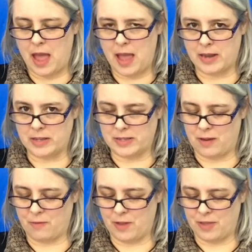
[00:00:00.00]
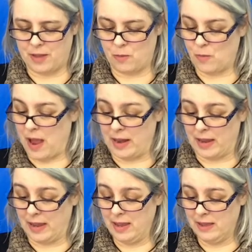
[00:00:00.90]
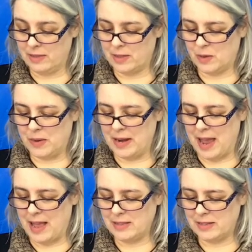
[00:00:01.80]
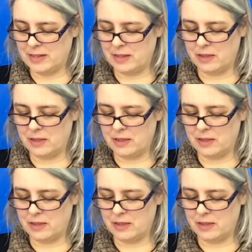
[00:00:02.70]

And is everything ready? The Queen asked.